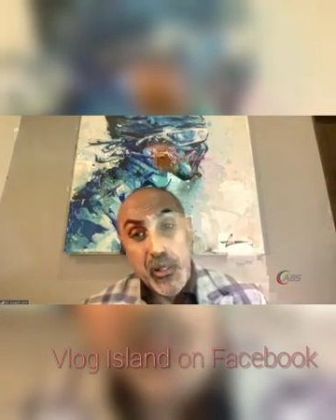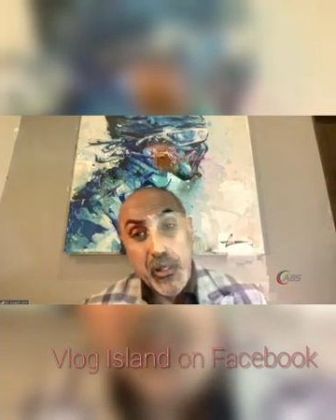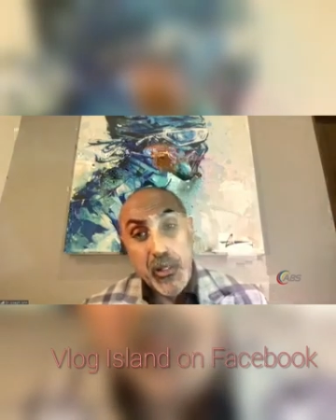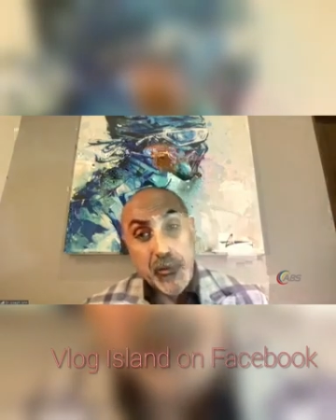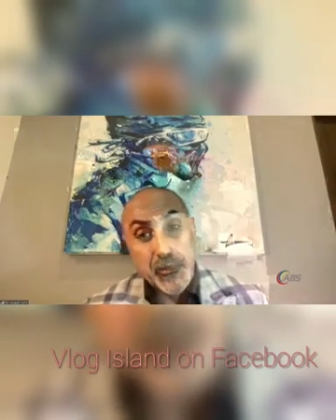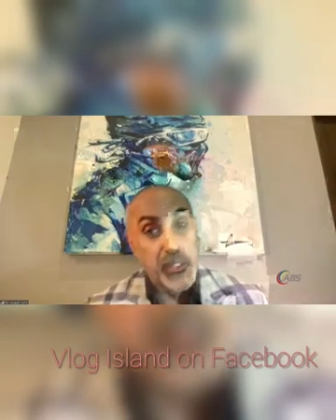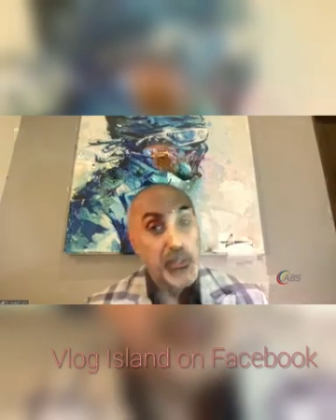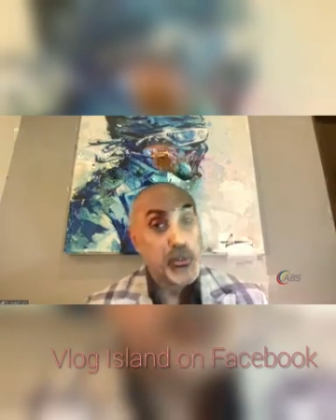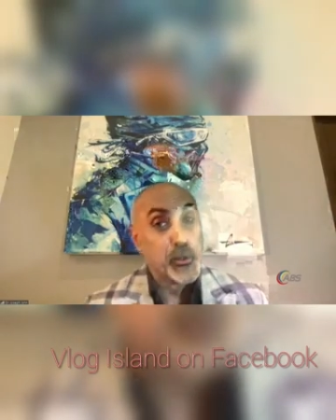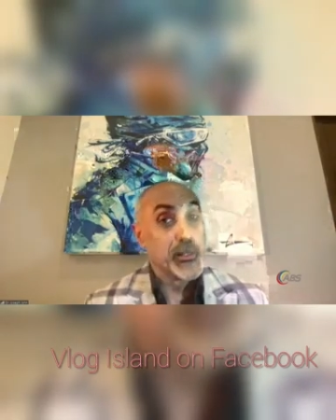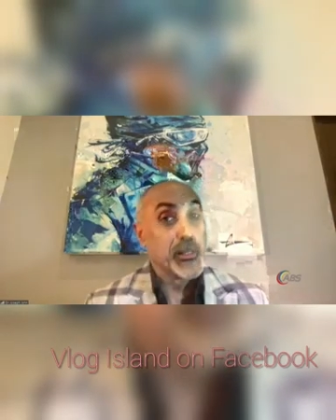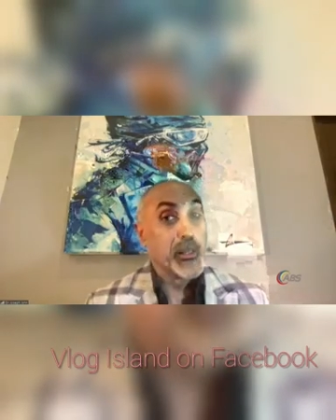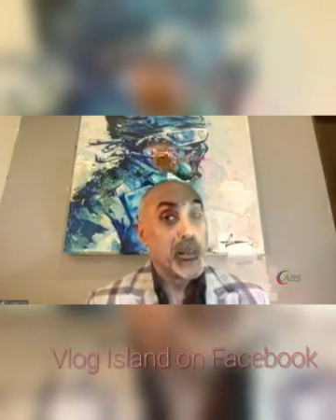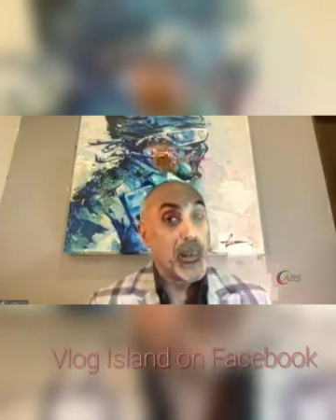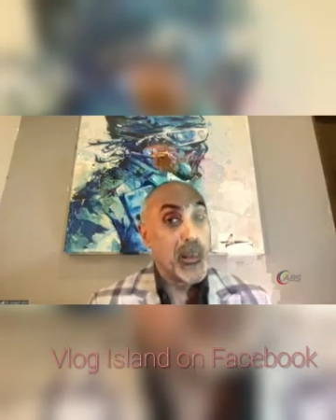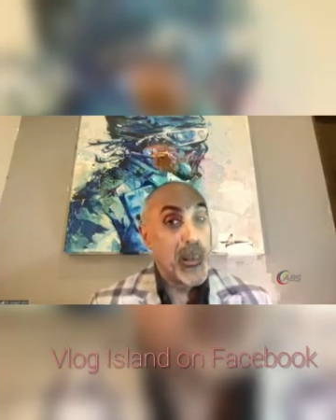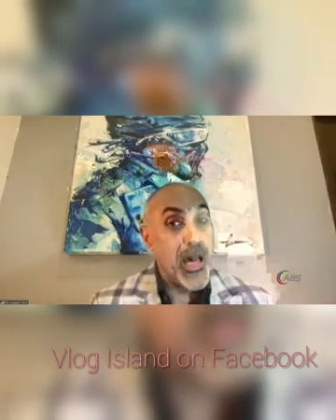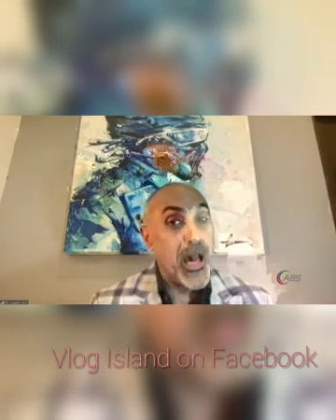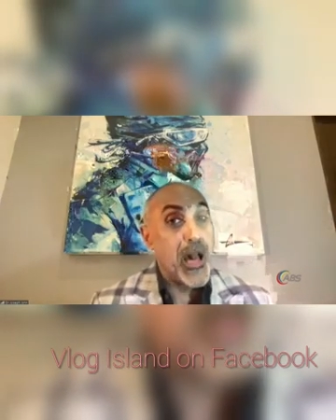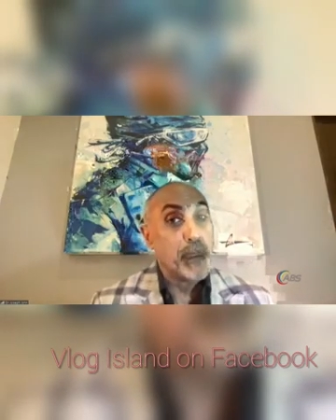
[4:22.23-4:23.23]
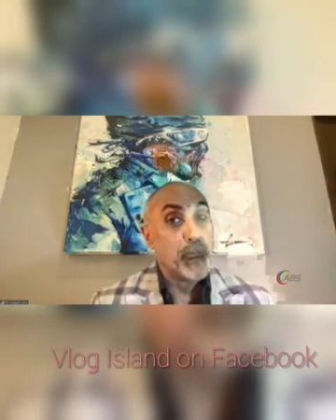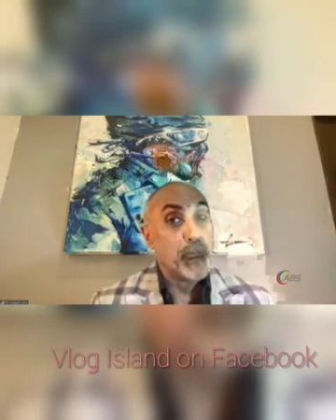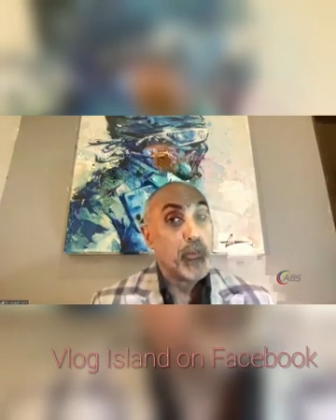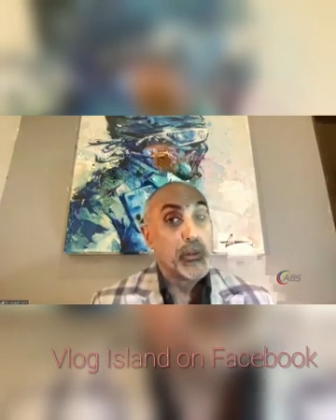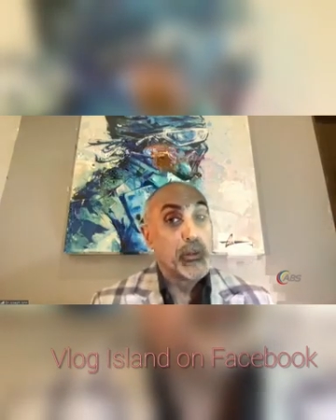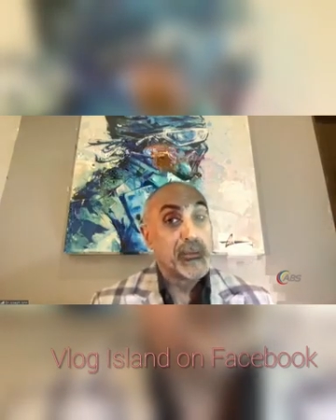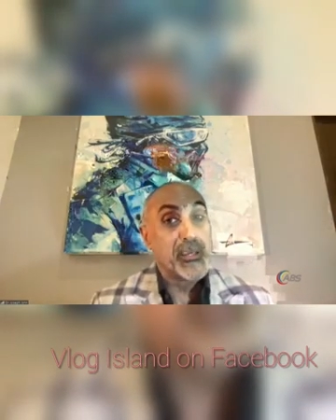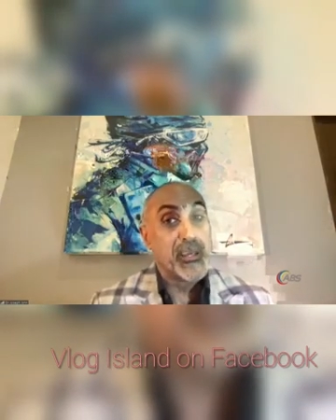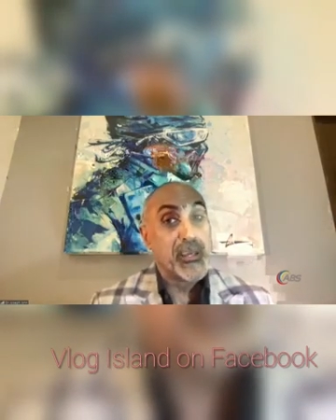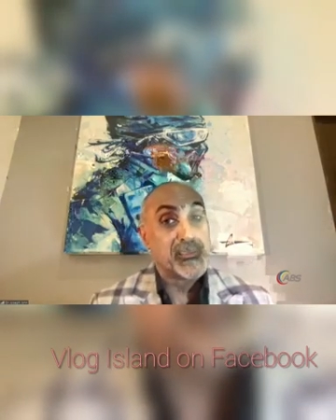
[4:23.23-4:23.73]
they're doing a lot more
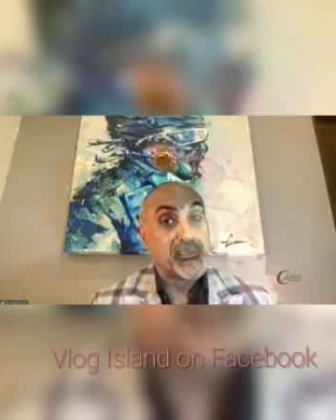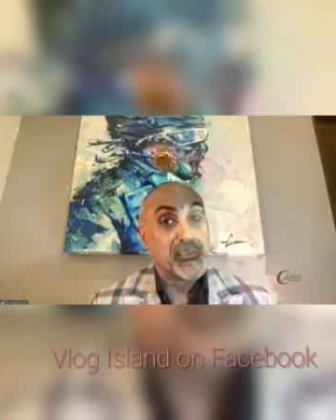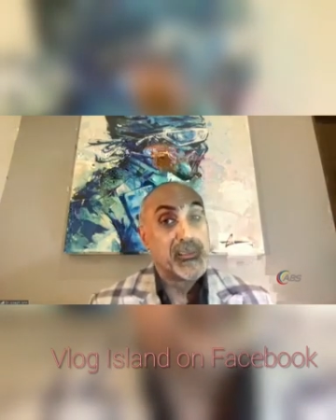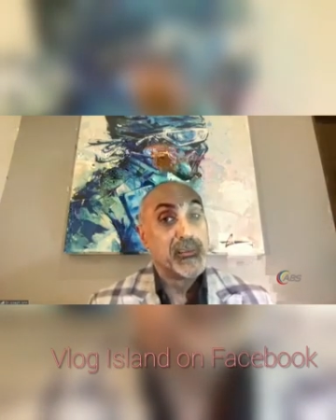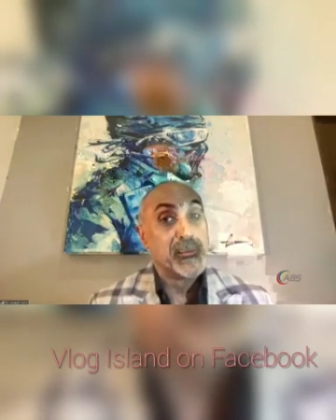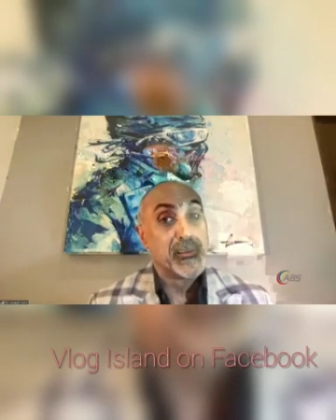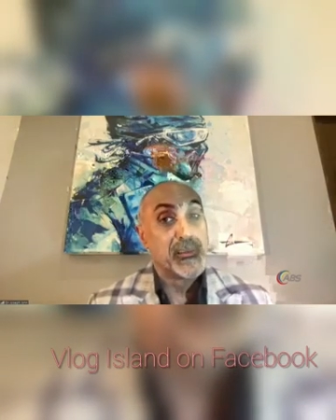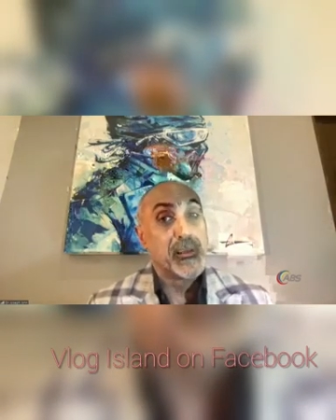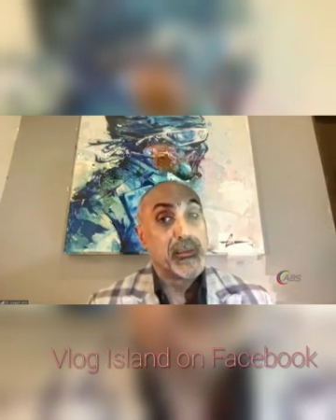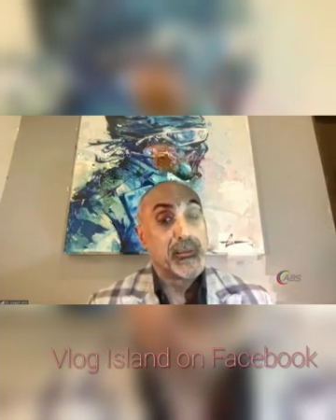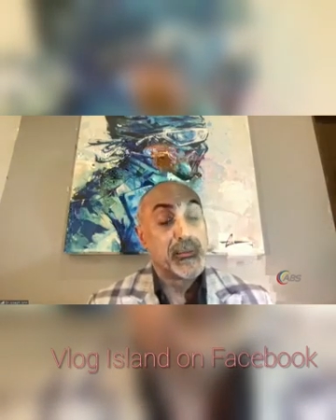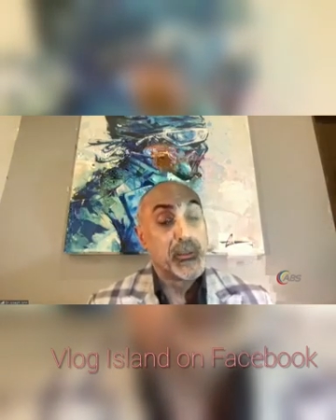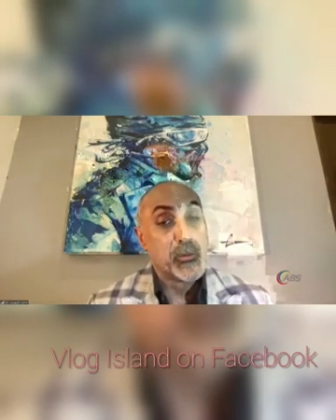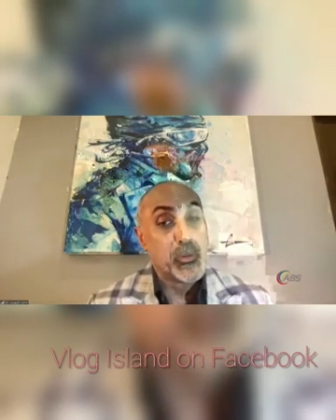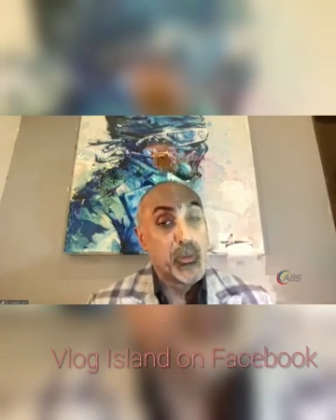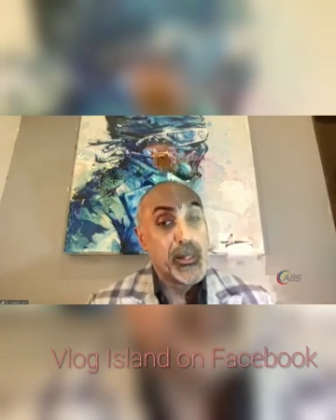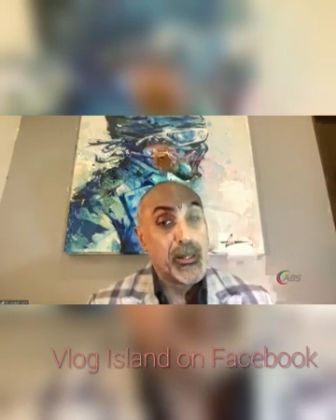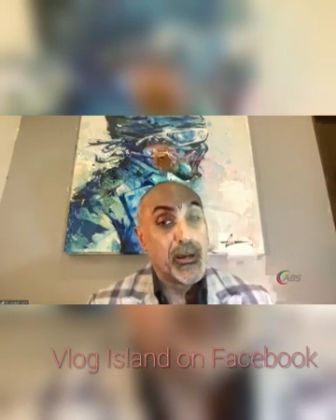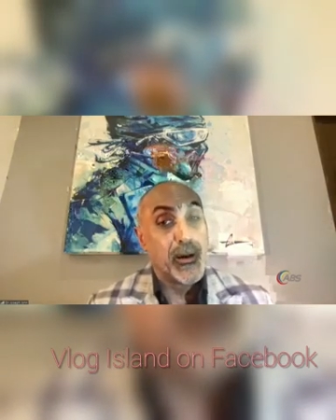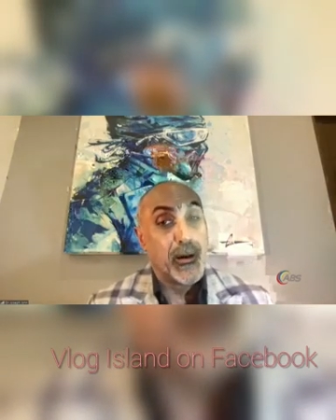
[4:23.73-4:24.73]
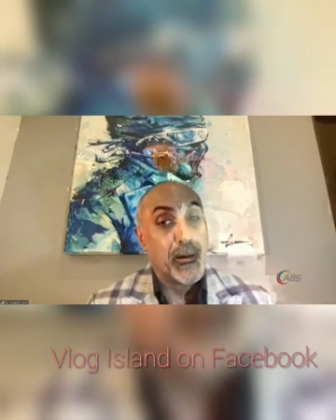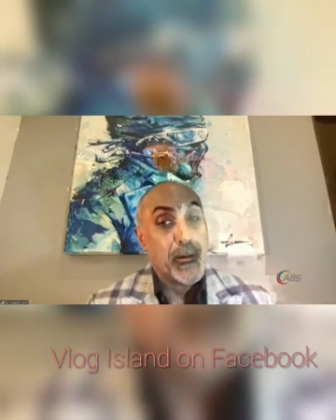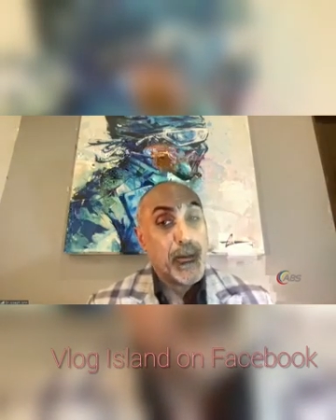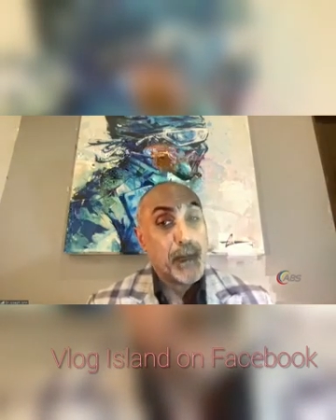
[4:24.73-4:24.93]
testing than we are.